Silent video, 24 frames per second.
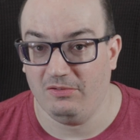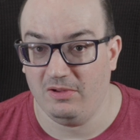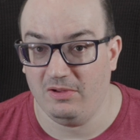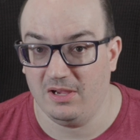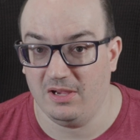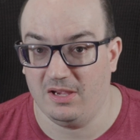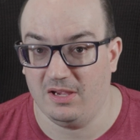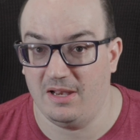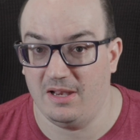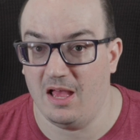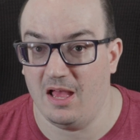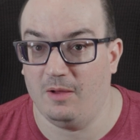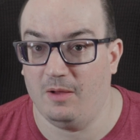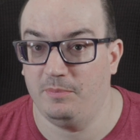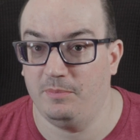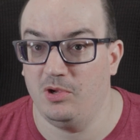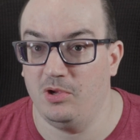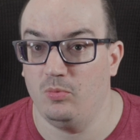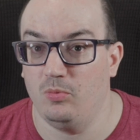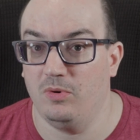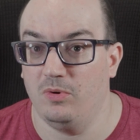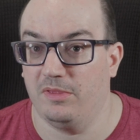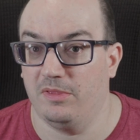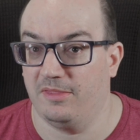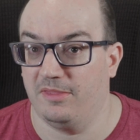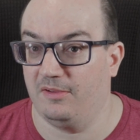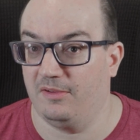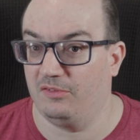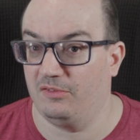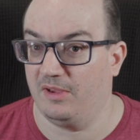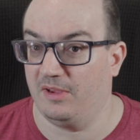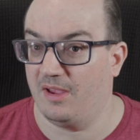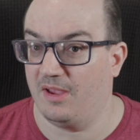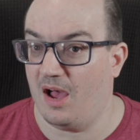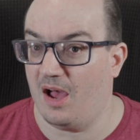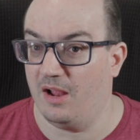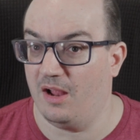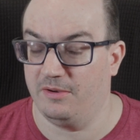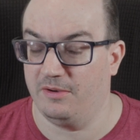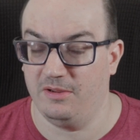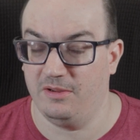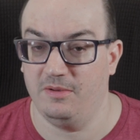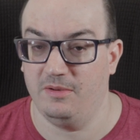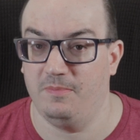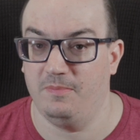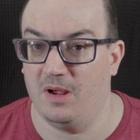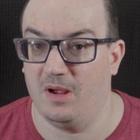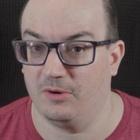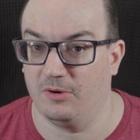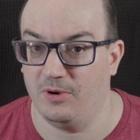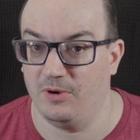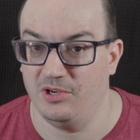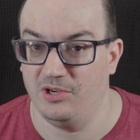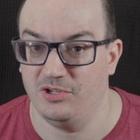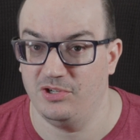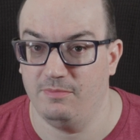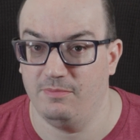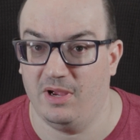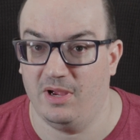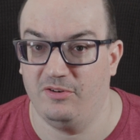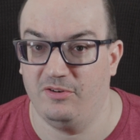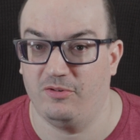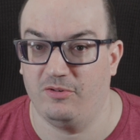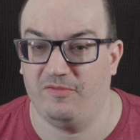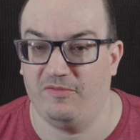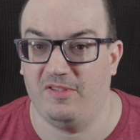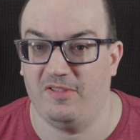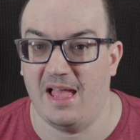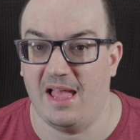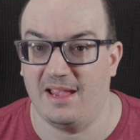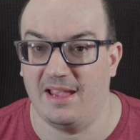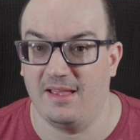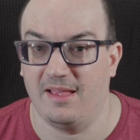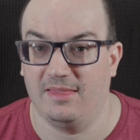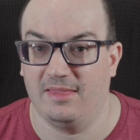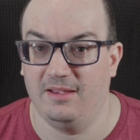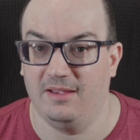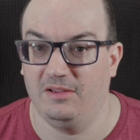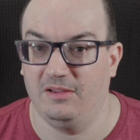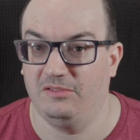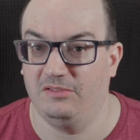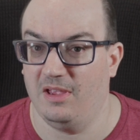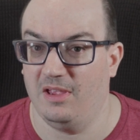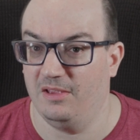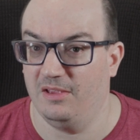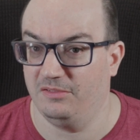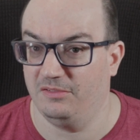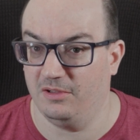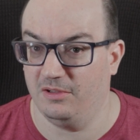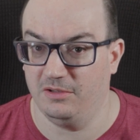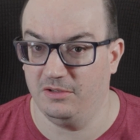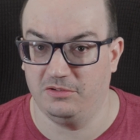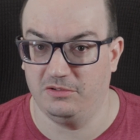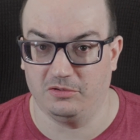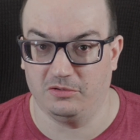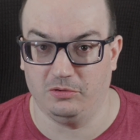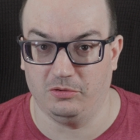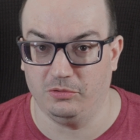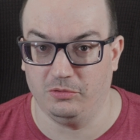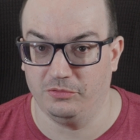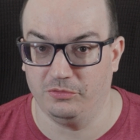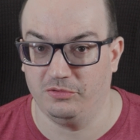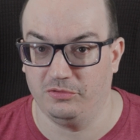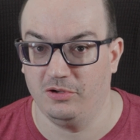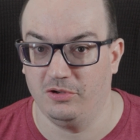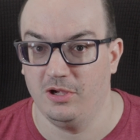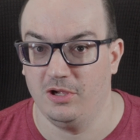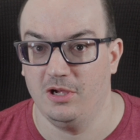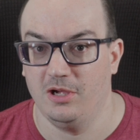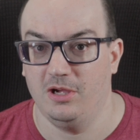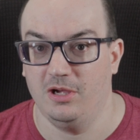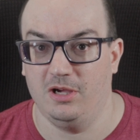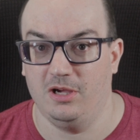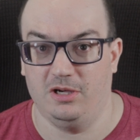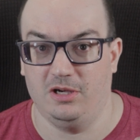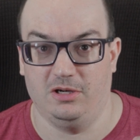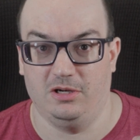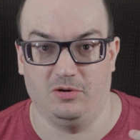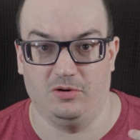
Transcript: It can help you with things like content moderation by flagging things as adult, uh,